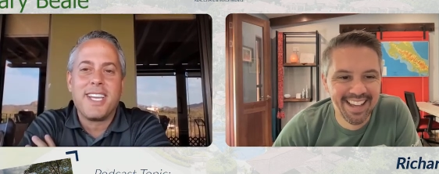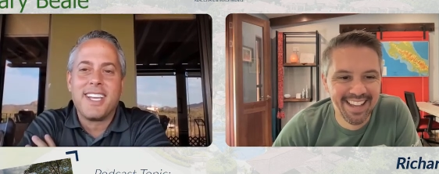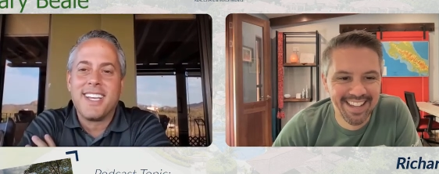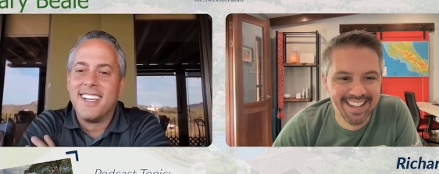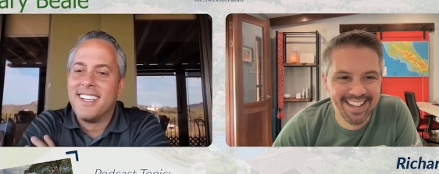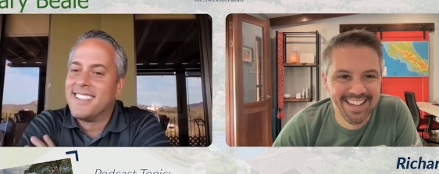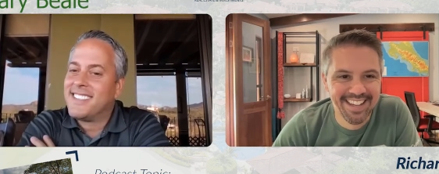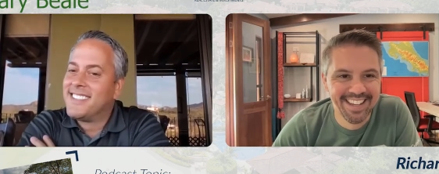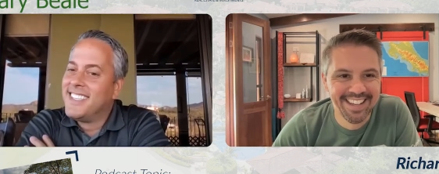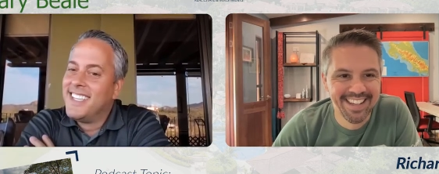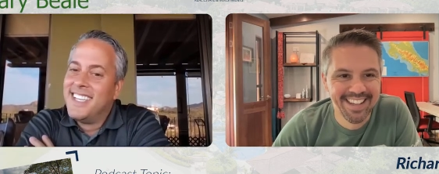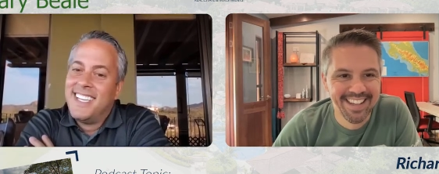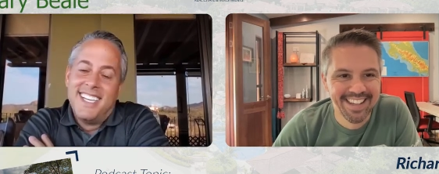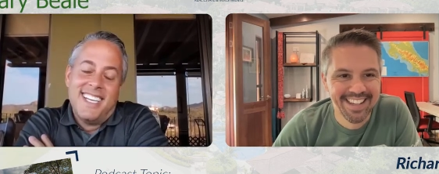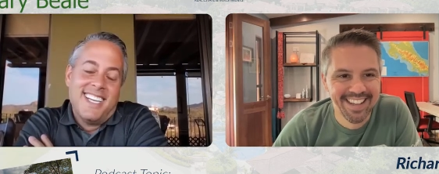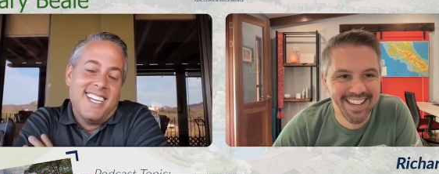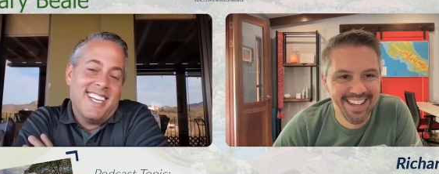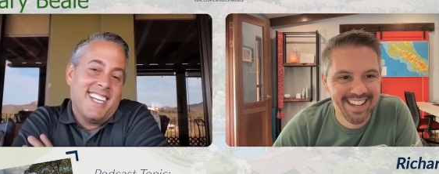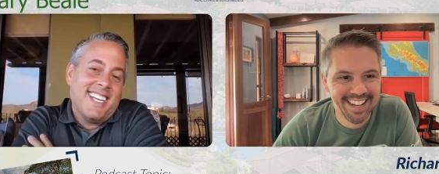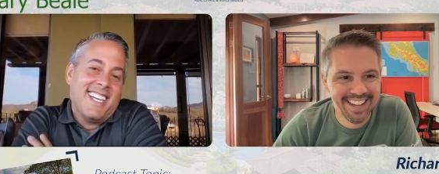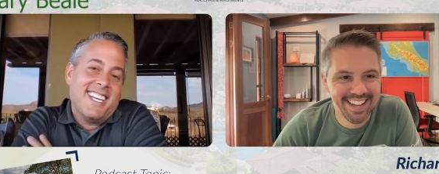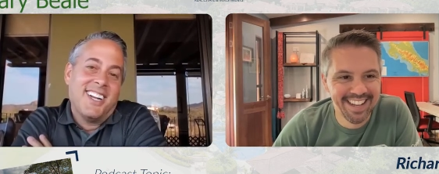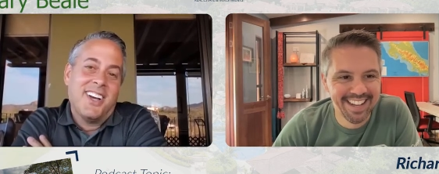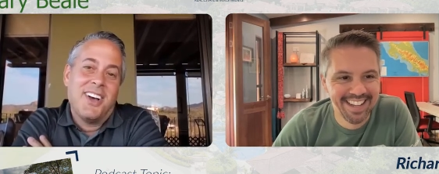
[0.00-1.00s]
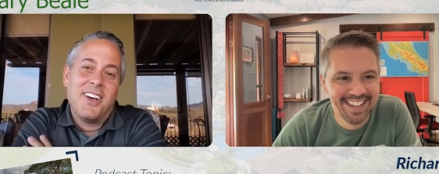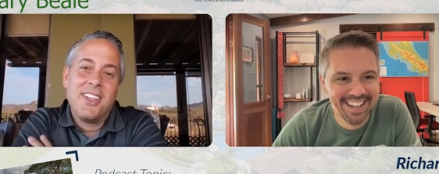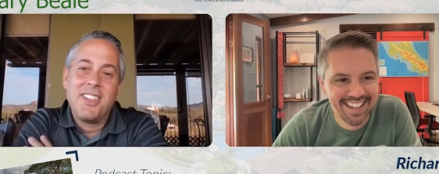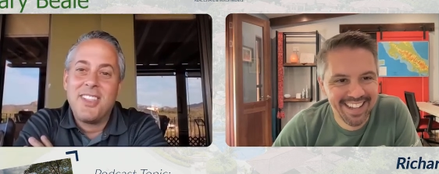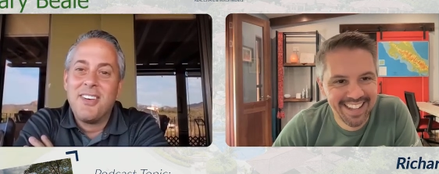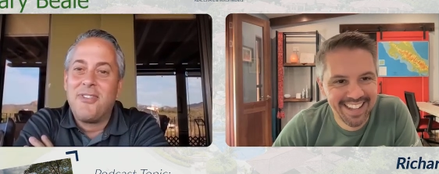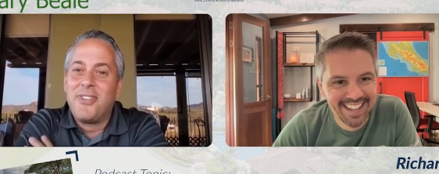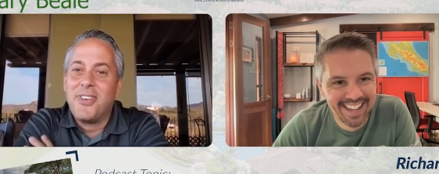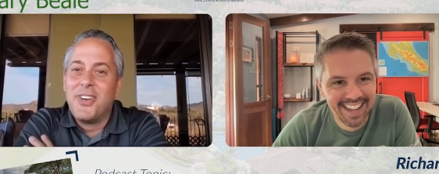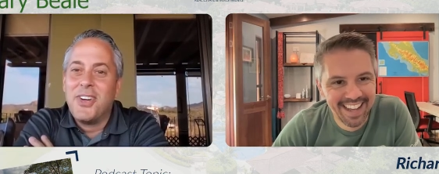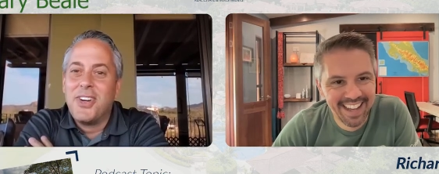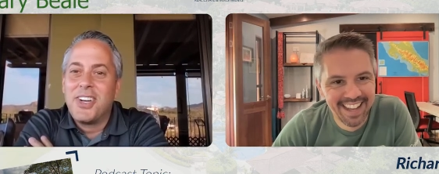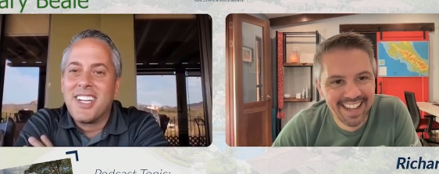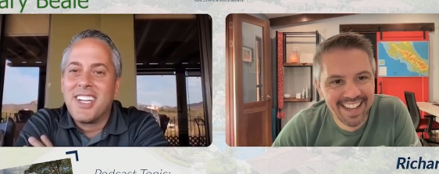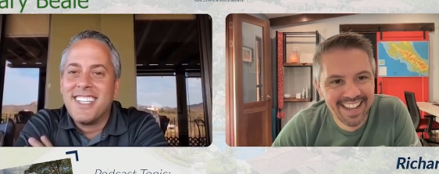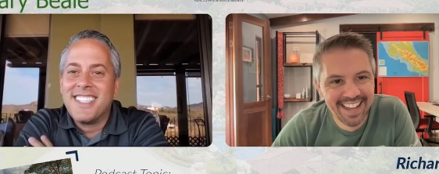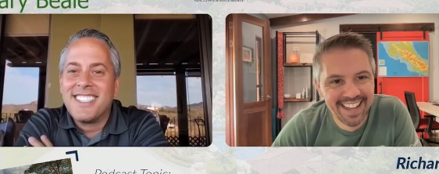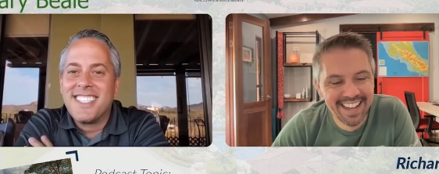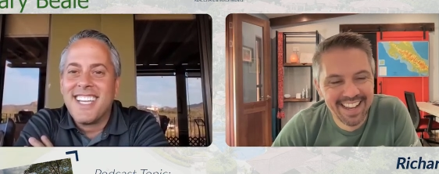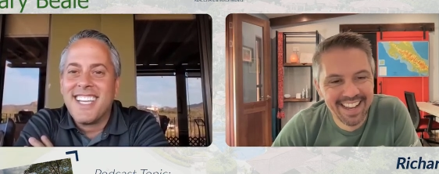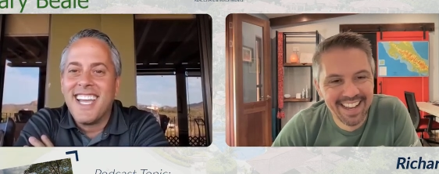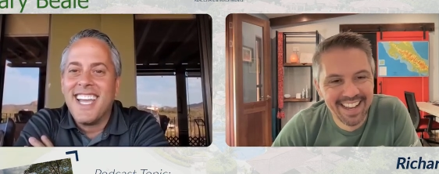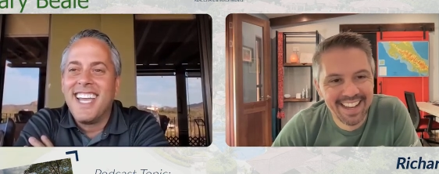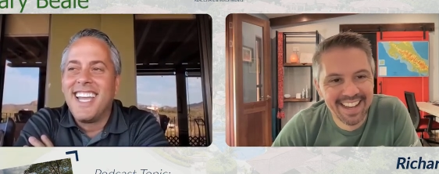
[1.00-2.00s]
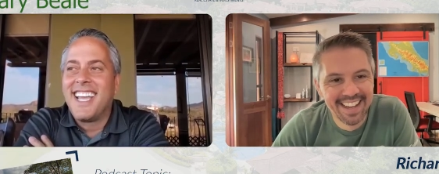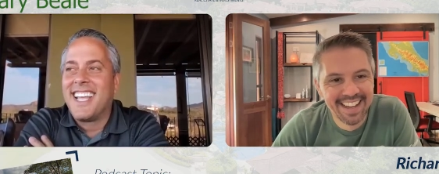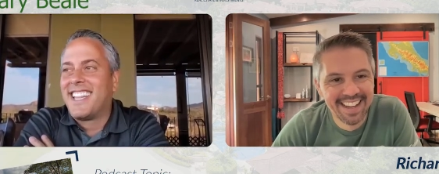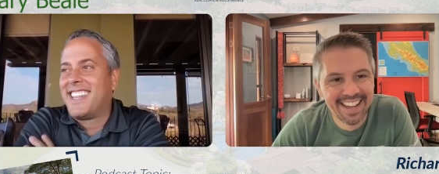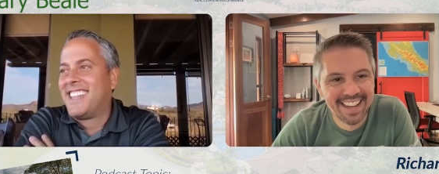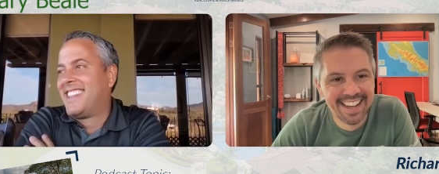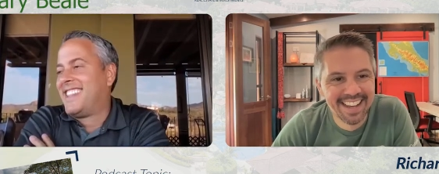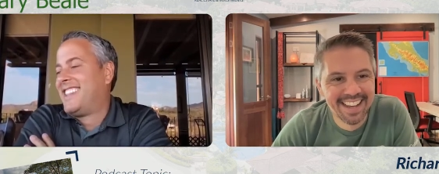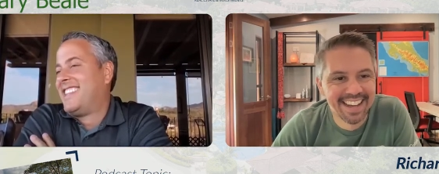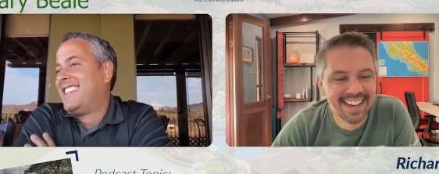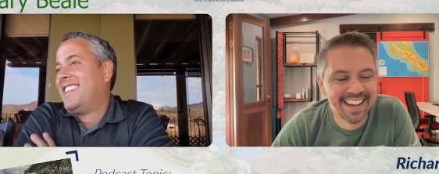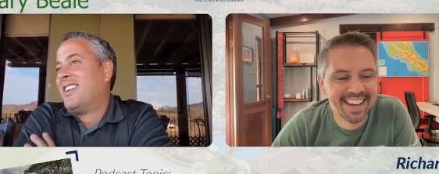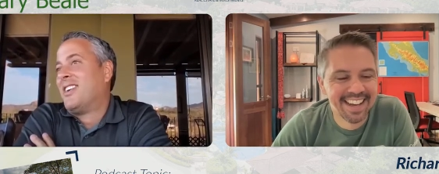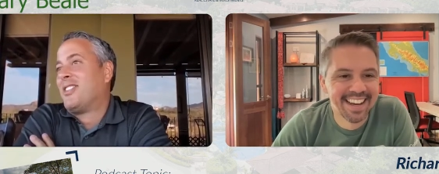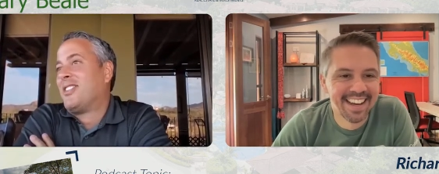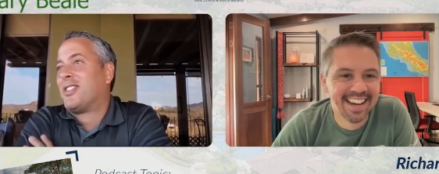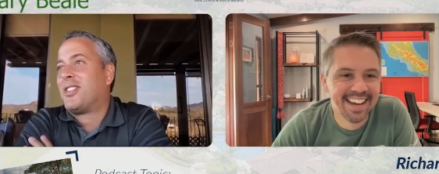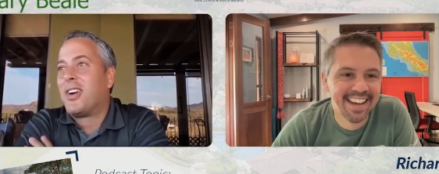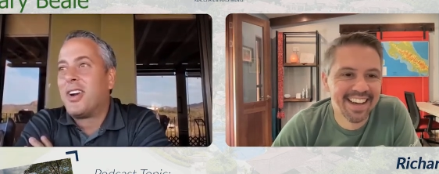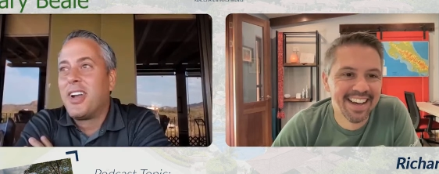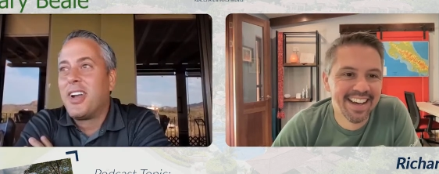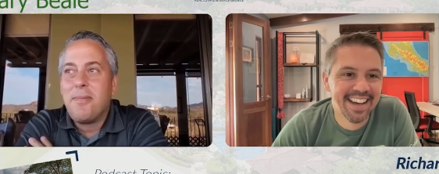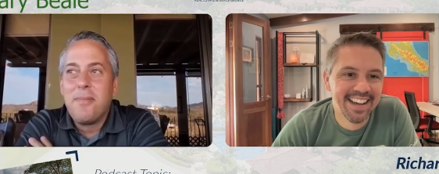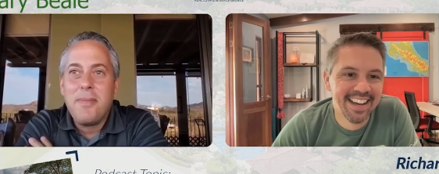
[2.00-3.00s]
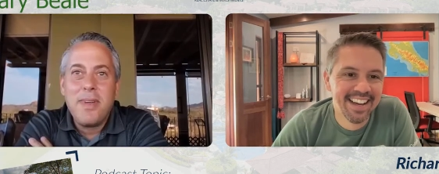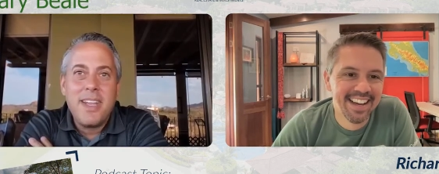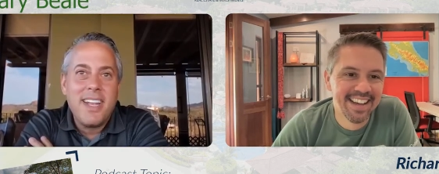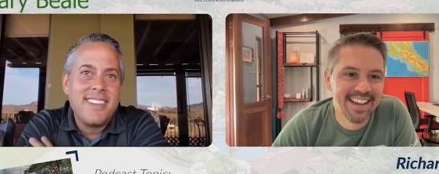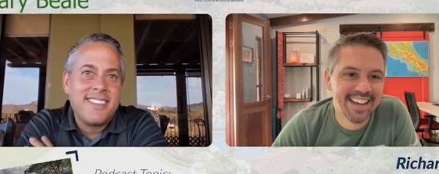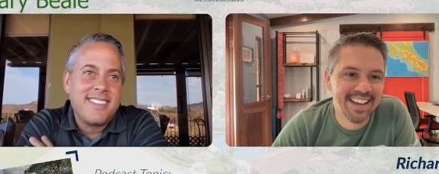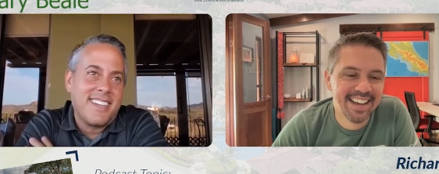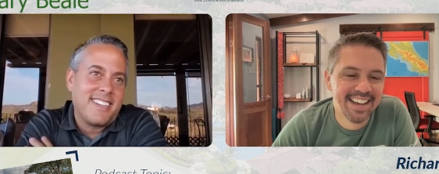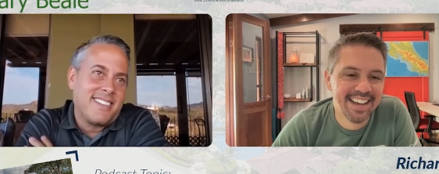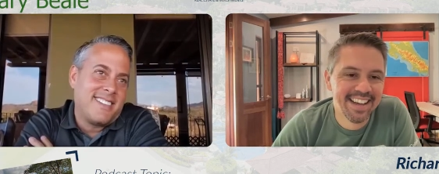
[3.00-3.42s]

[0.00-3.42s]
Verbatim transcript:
Speaker 1: because, you know, the food could take you know 30 minutes.